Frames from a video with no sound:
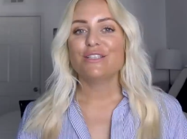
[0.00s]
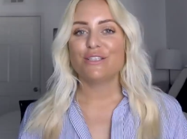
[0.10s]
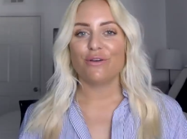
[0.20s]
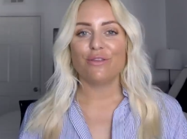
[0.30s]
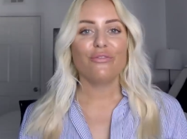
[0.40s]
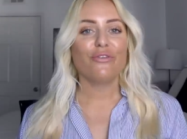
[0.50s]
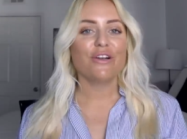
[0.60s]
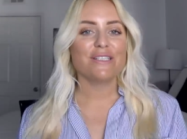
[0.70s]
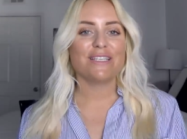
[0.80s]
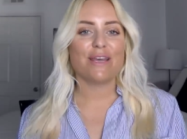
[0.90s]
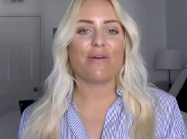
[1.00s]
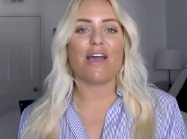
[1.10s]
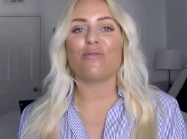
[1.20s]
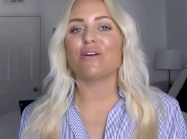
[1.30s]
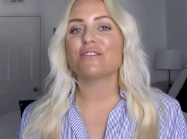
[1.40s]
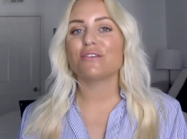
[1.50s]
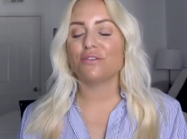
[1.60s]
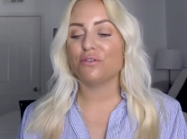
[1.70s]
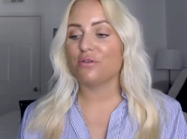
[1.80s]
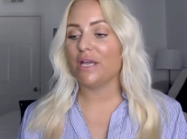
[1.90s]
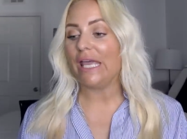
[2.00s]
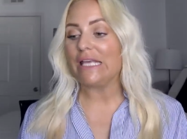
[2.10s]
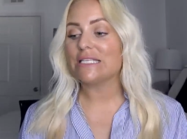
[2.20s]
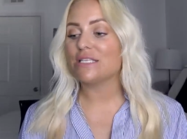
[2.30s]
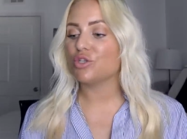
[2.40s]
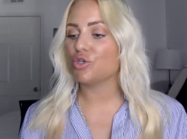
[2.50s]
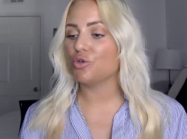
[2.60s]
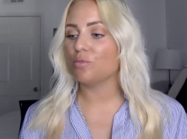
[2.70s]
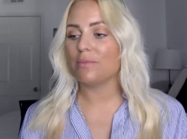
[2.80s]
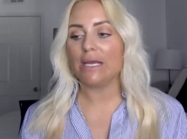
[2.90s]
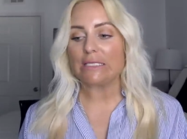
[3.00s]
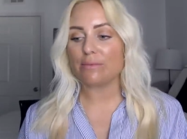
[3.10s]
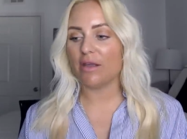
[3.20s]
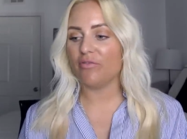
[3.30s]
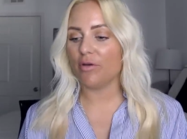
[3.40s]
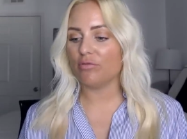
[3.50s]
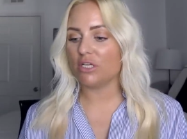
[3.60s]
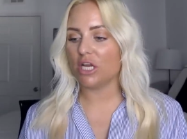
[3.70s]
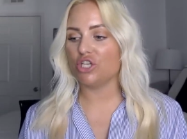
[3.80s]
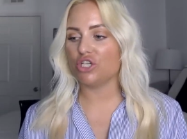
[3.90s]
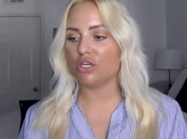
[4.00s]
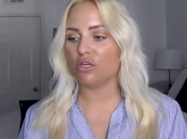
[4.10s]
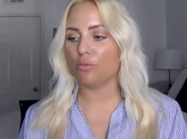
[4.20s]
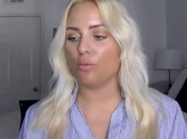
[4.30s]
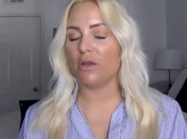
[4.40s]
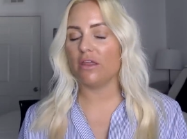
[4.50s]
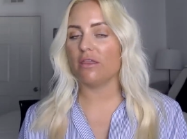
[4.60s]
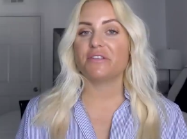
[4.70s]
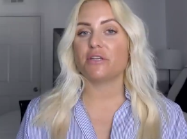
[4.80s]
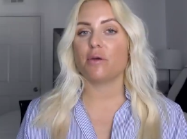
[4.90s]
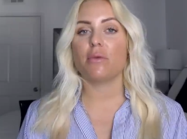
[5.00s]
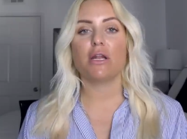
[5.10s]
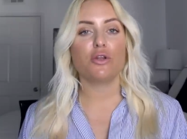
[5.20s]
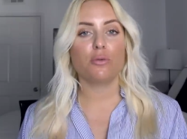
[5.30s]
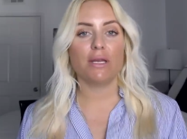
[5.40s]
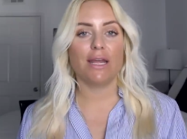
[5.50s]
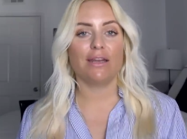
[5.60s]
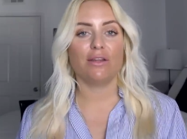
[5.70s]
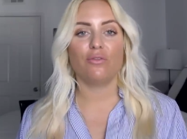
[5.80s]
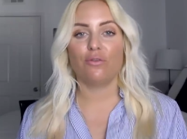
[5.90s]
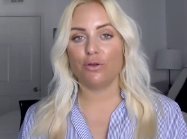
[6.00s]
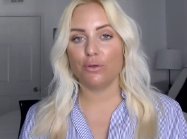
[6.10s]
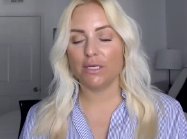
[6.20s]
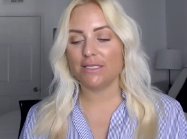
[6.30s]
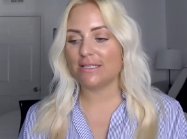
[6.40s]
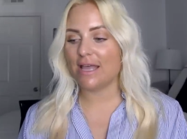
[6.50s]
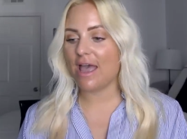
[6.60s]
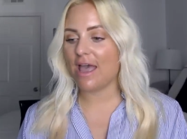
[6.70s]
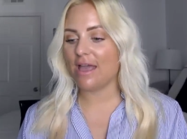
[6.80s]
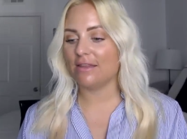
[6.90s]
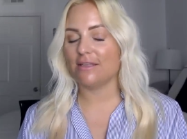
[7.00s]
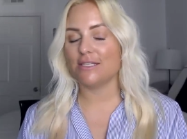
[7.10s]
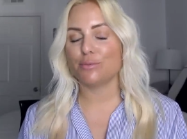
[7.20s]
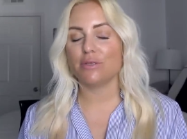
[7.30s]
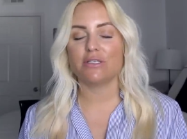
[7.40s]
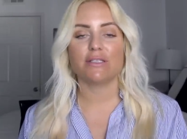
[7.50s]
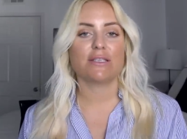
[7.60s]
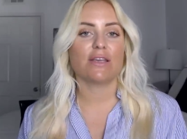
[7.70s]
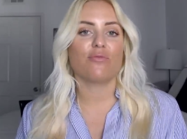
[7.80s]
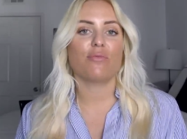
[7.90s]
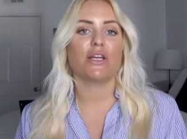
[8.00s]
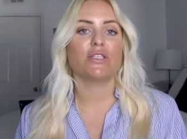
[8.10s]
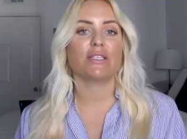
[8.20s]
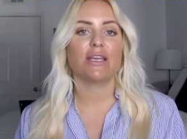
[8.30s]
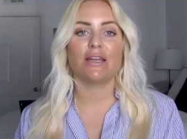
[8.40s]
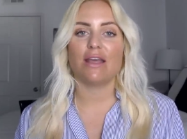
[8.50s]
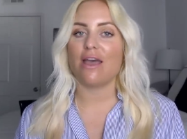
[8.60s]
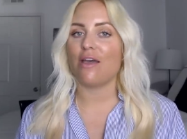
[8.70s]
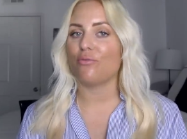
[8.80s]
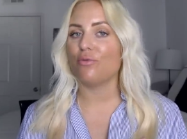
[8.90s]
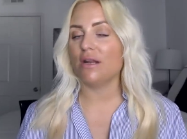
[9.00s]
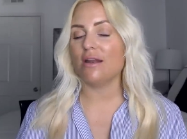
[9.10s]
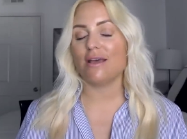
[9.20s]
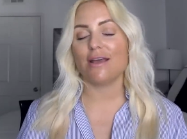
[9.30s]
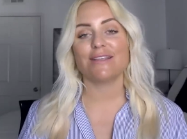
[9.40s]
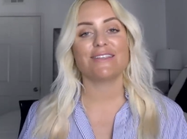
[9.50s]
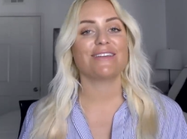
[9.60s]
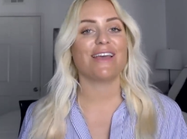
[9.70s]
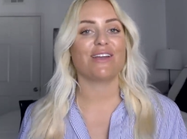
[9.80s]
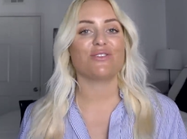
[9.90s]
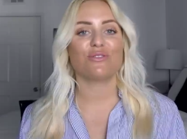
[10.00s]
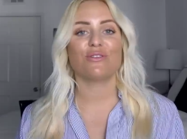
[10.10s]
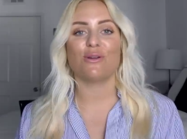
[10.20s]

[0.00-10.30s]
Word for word: So the first step I want to do is to mix my foundation with some illuminating fluids and this will just give my skin a really nice natural